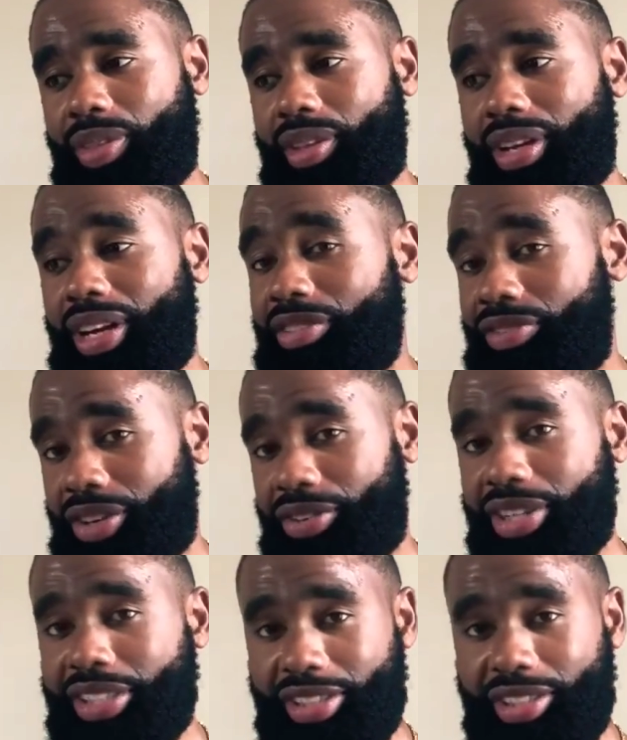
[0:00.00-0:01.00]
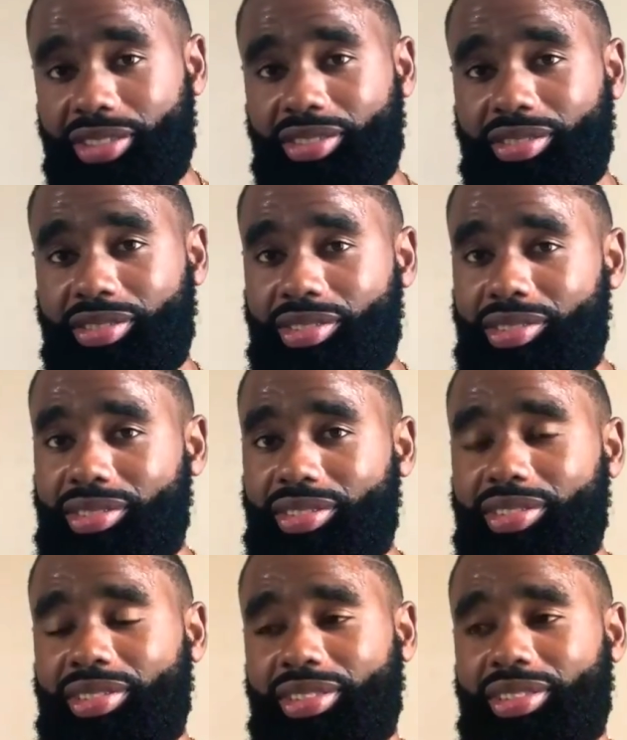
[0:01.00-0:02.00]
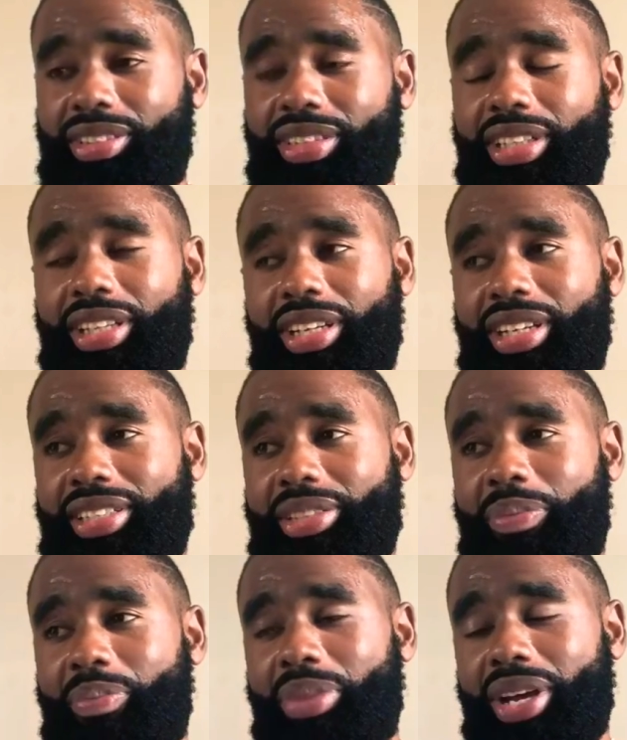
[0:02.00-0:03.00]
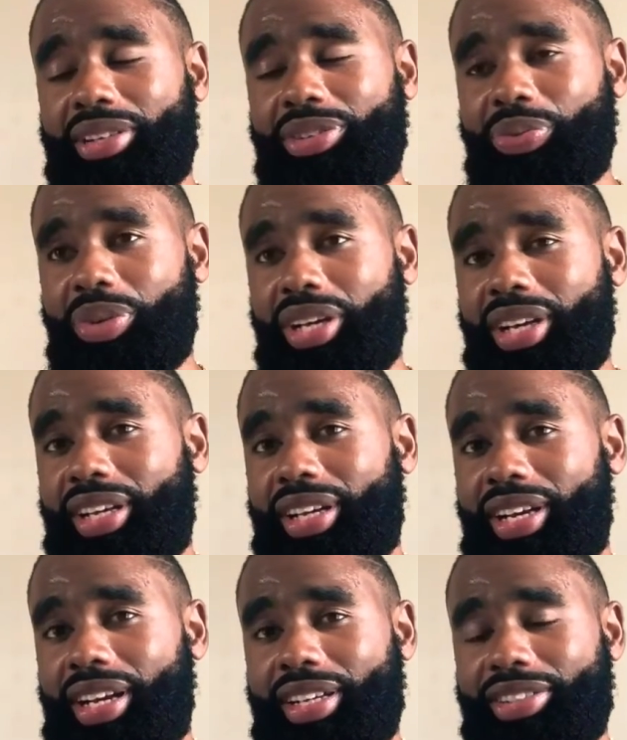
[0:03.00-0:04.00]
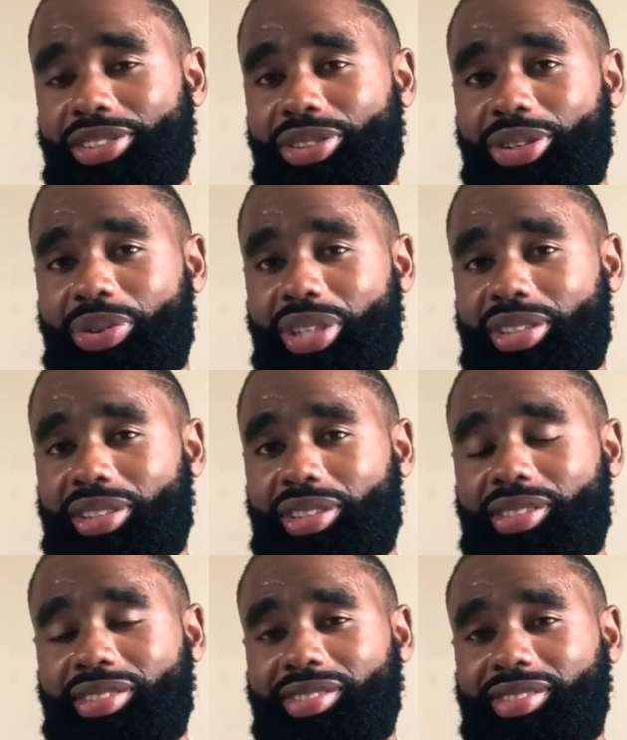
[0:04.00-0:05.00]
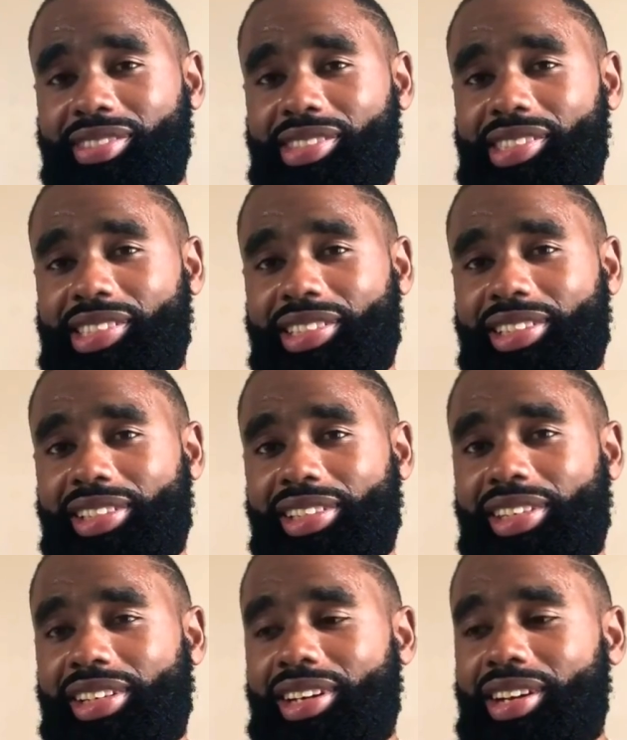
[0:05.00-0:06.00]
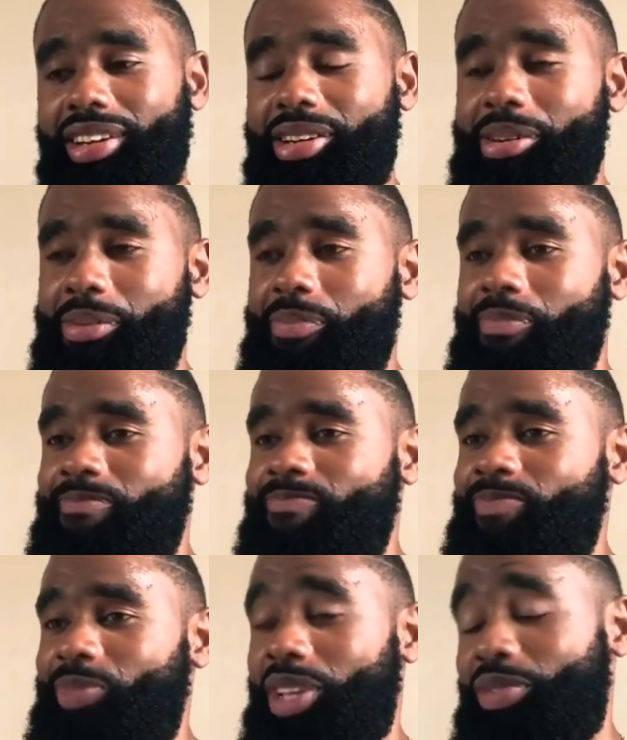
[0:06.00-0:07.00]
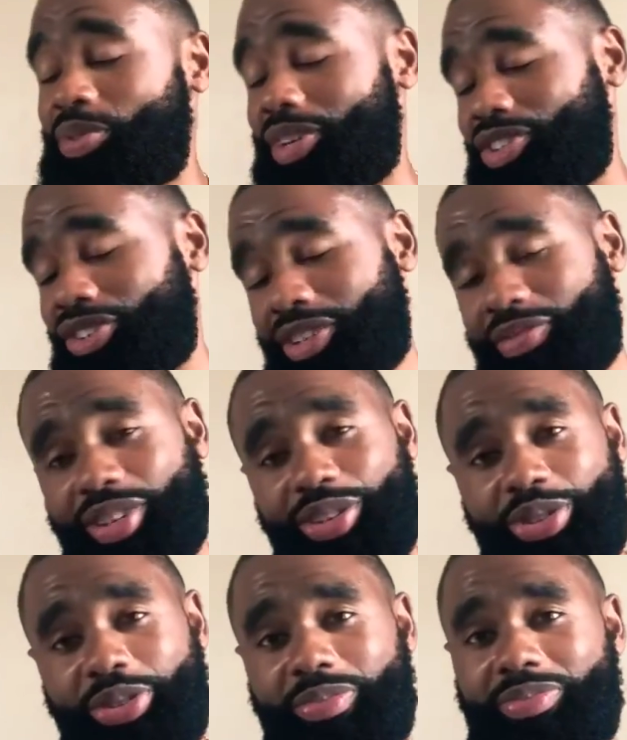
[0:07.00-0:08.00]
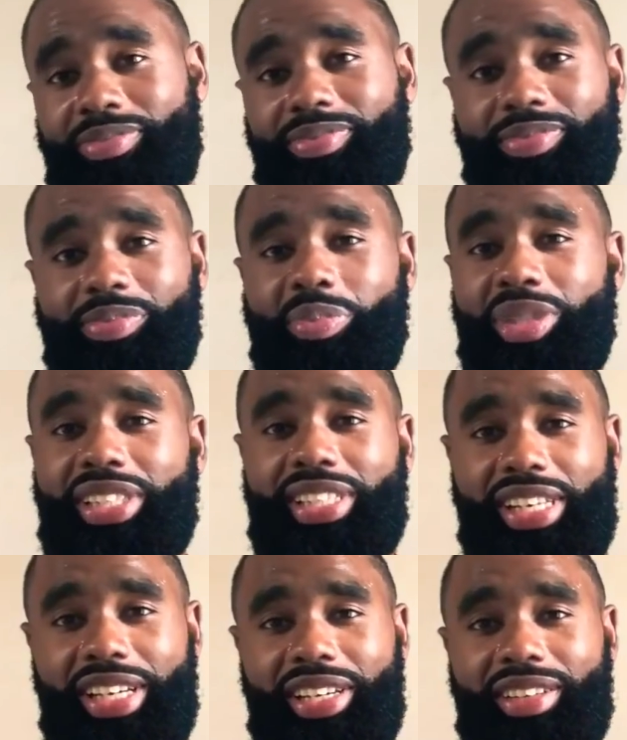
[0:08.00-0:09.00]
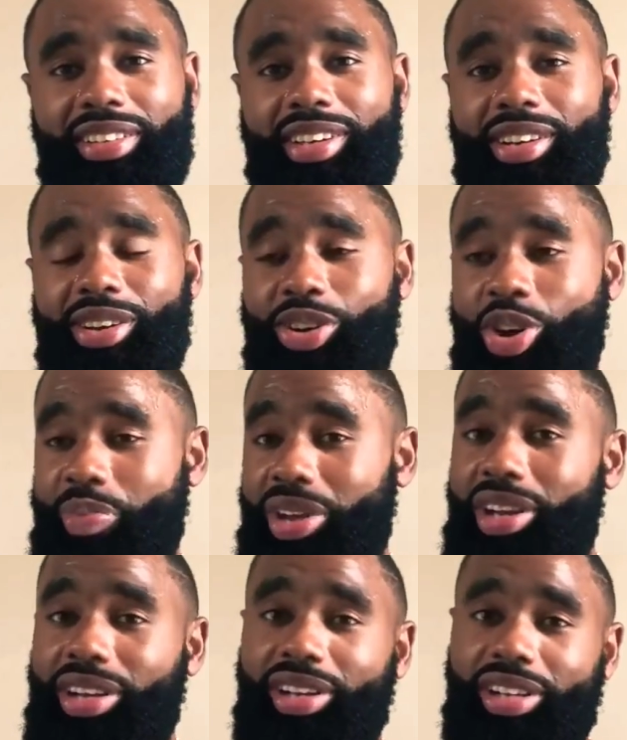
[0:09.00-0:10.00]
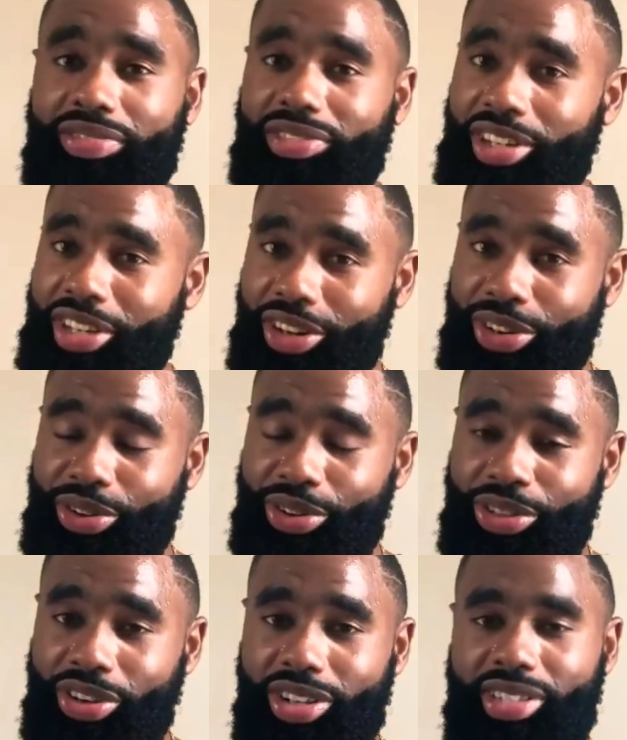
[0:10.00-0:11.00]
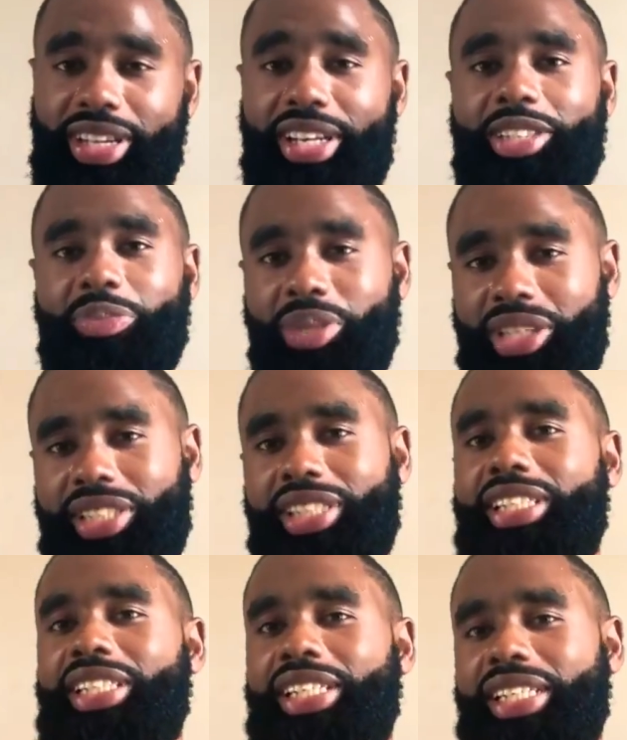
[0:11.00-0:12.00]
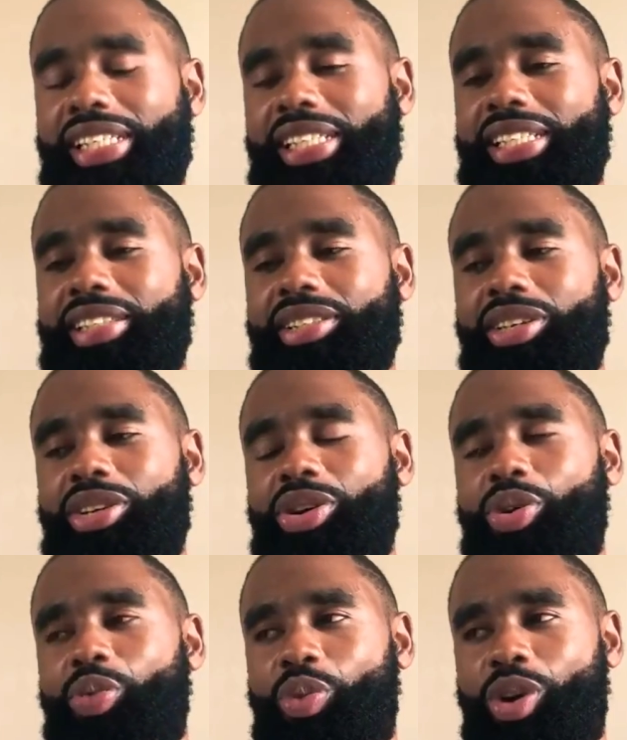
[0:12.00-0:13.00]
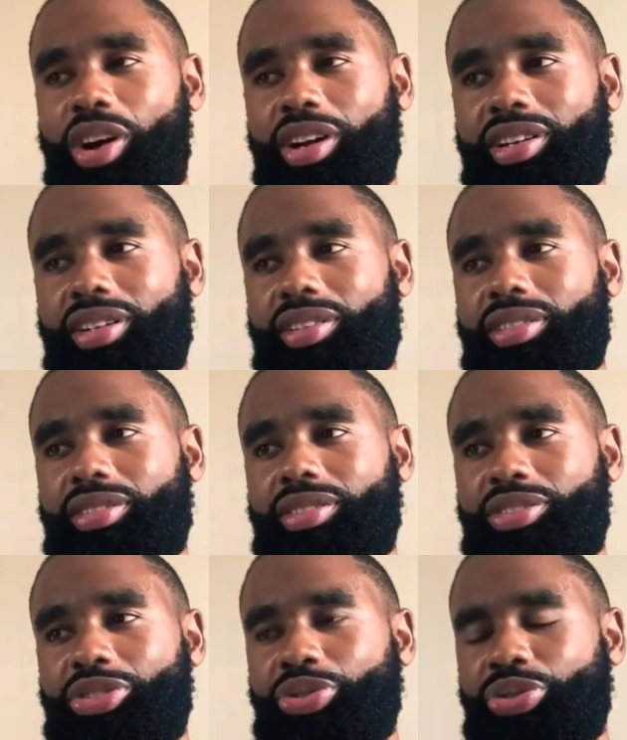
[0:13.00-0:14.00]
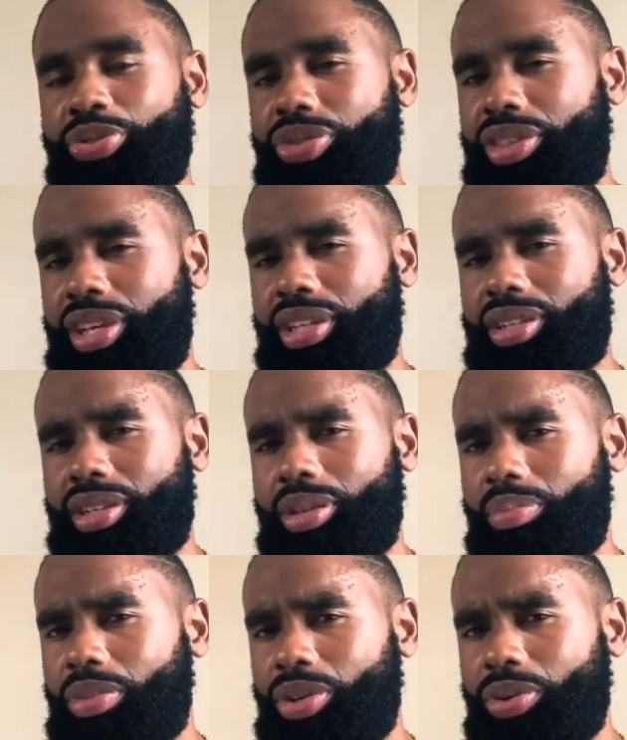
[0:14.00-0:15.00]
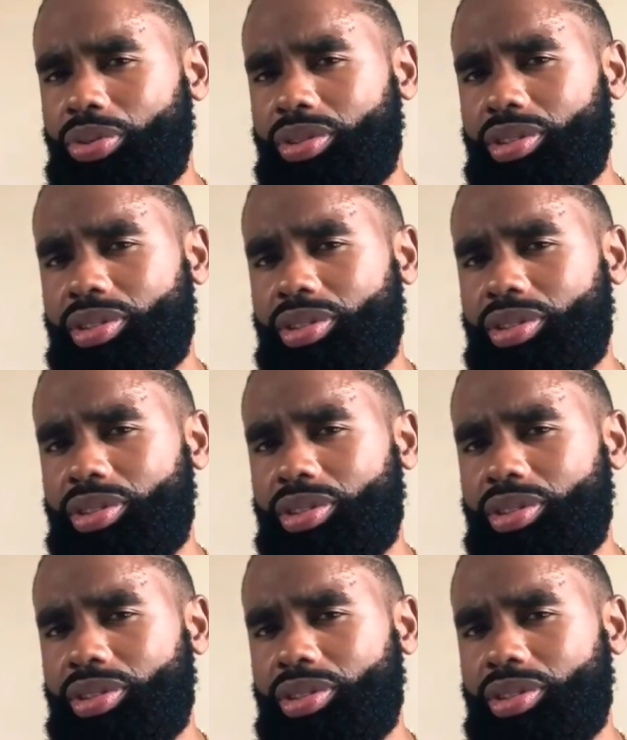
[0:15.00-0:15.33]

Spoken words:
and variation. I think that's the best way I can answer your question. If you enjoyed the video, please like, comment. I'd love to hear your thoughts, especially the ladies. What do you think about,